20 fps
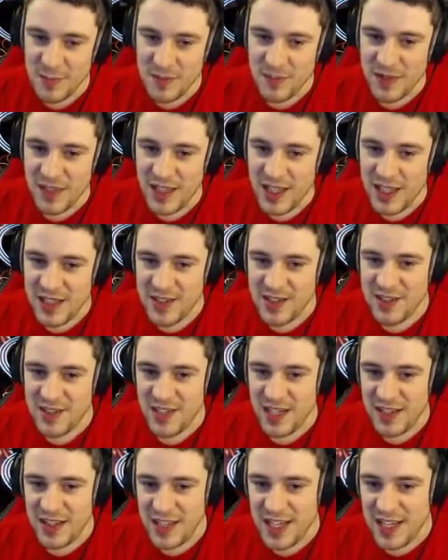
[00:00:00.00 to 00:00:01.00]
It's
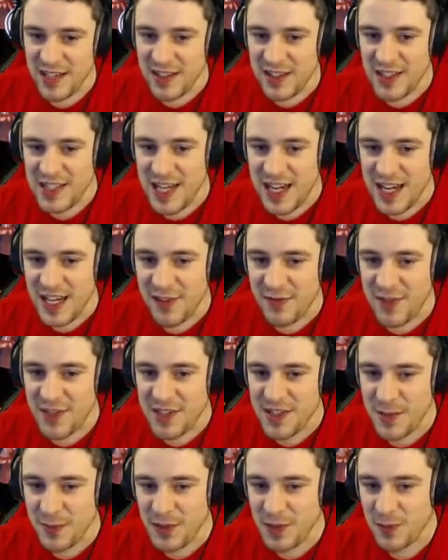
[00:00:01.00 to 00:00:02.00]
at the end of the day, if there's
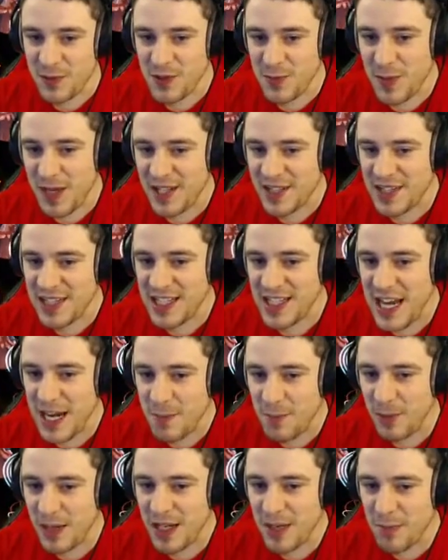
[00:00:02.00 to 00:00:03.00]
something which makes the
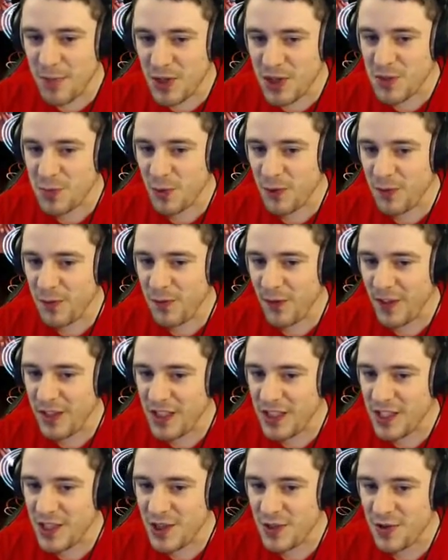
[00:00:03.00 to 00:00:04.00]
gameplay much more fun
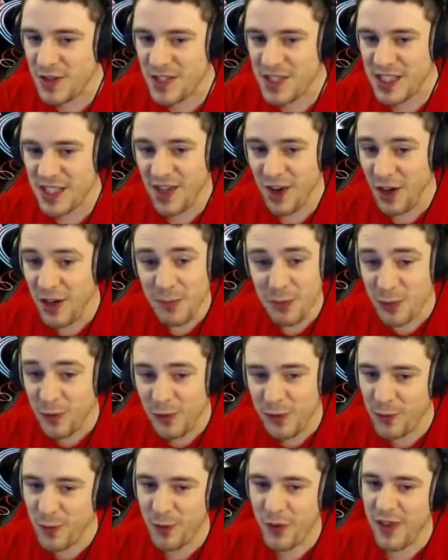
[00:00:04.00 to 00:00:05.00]
and interesting, I'm all
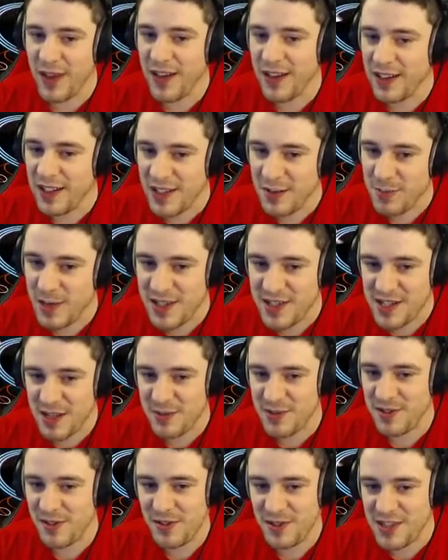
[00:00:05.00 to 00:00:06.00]
for that, and it makes
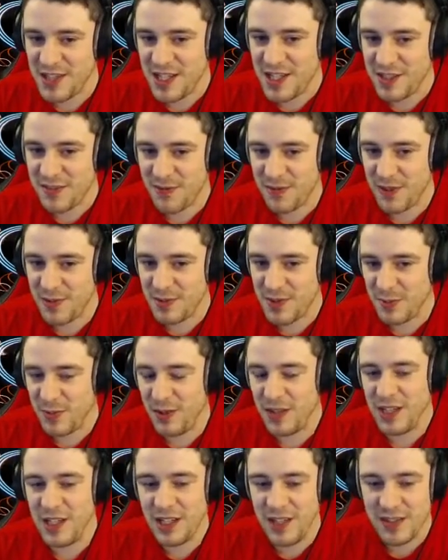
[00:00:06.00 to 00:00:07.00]
absolute sense for them to put
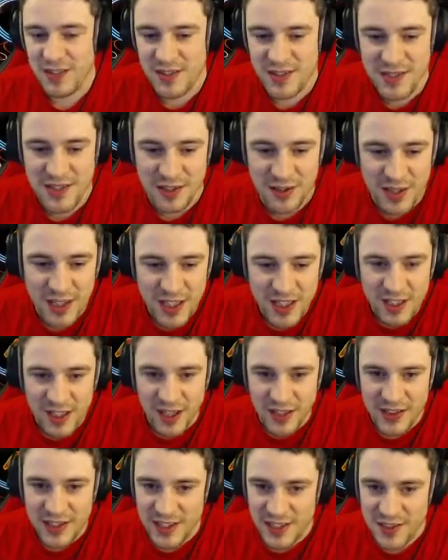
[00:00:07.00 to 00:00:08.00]
it in. So
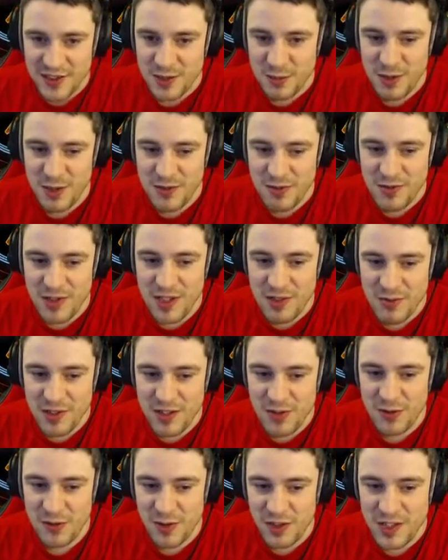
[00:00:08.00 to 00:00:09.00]
I think that's going to be a really, really
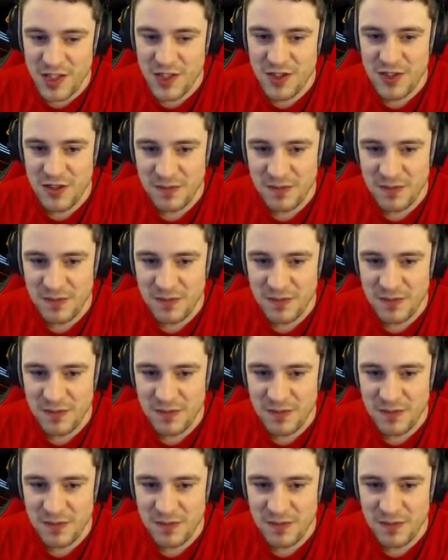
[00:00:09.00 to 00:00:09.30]
cool addition.